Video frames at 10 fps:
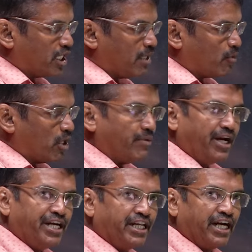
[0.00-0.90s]
keep
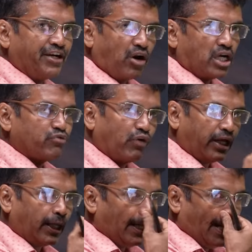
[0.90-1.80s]
vibrating and
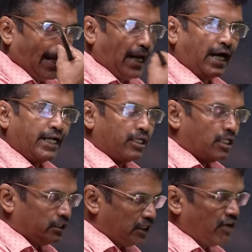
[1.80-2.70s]
transferring and
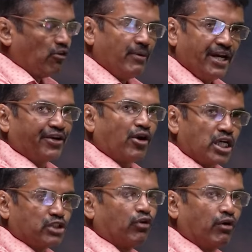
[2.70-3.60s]
uh, there will be a
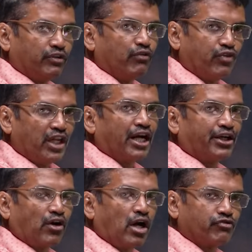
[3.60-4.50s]
transfer of the free
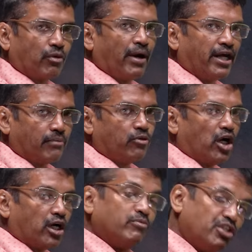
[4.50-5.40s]
electrons from atom to
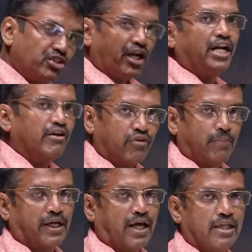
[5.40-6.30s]
atom. This kind of a
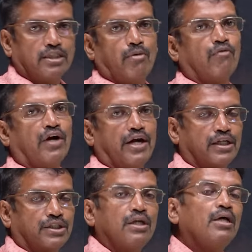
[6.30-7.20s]
mechanism of
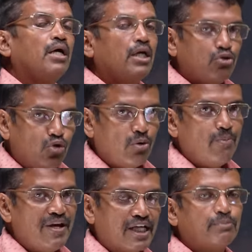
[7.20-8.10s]
conduction you
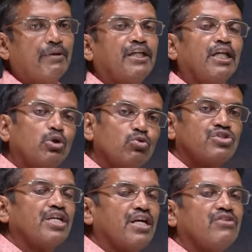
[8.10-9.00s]
would be expecting to
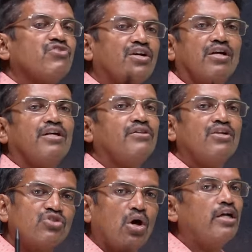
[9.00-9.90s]
see generally in
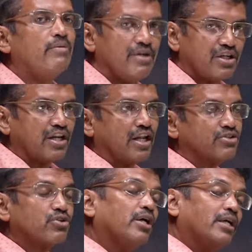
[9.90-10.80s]
the solid
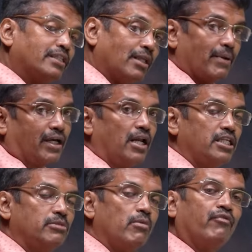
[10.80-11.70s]
materials. The
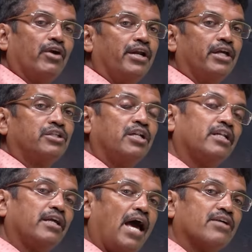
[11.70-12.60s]
mechanism of conduction
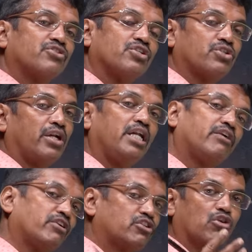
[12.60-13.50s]
in gases and
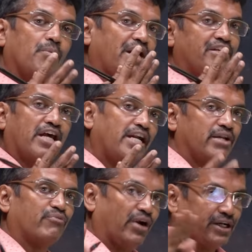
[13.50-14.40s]
liquids should be entirely
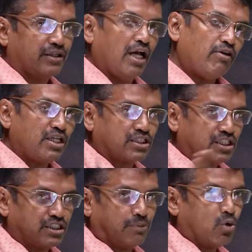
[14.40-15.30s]
different. I will
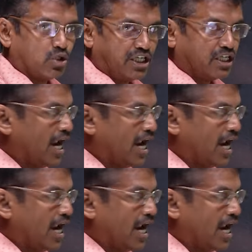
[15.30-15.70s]
discuss about it